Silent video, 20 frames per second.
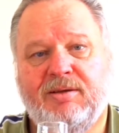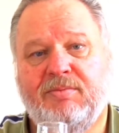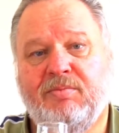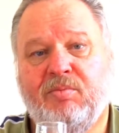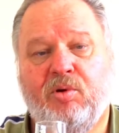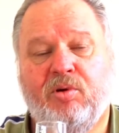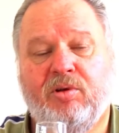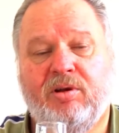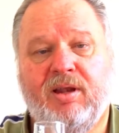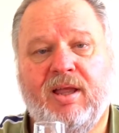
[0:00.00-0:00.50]

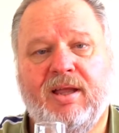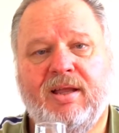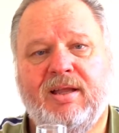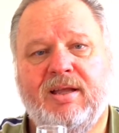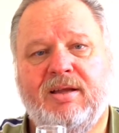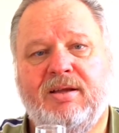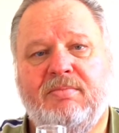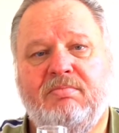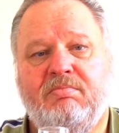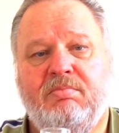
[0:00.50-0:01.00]
more like
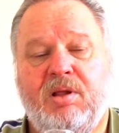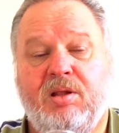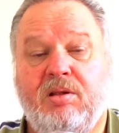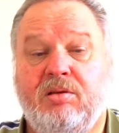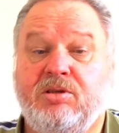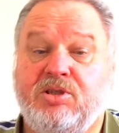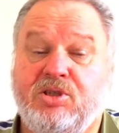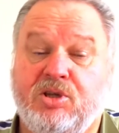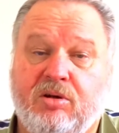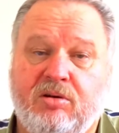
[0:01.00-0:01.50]
a
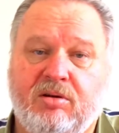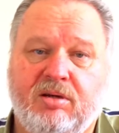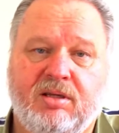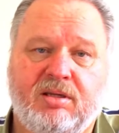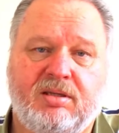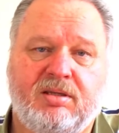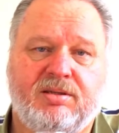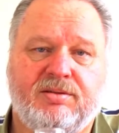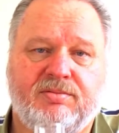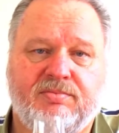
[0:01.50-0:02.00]
milk
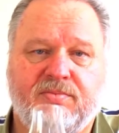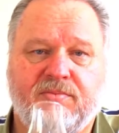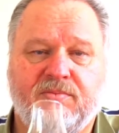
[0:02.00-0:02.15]
chocolate,